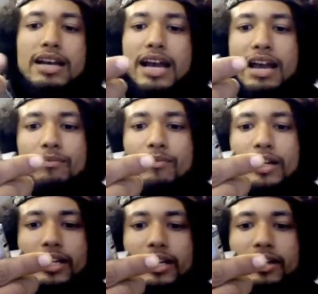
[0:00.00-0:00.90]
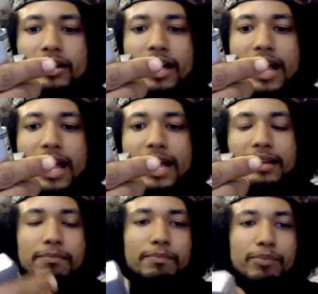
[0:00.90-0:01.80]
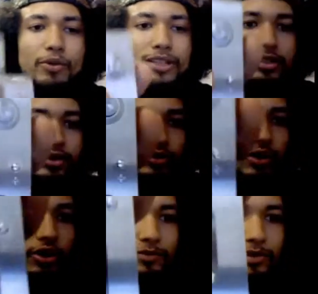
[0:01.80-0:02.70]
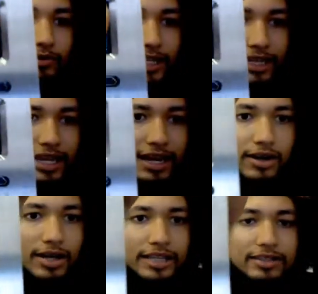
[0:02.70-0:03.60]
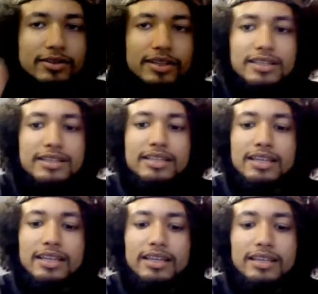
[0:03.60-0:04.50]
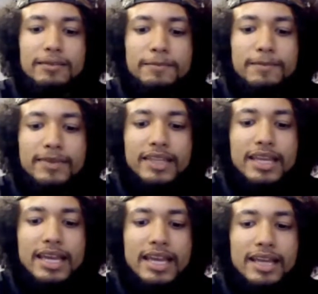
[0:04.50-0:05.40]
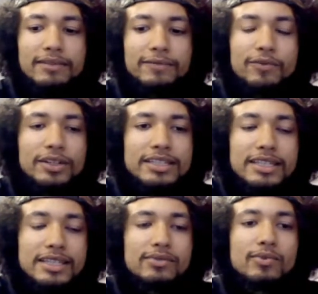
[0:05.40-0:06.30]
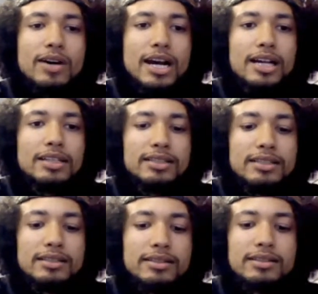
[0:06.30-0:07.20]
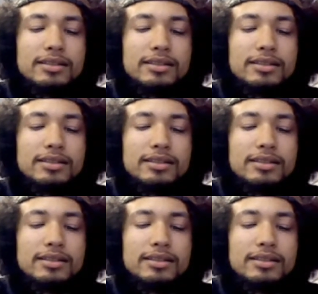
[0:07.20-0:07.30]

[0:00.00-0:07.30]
I'm running it at 0.2 ohms right now, as you can see, and 46 watts.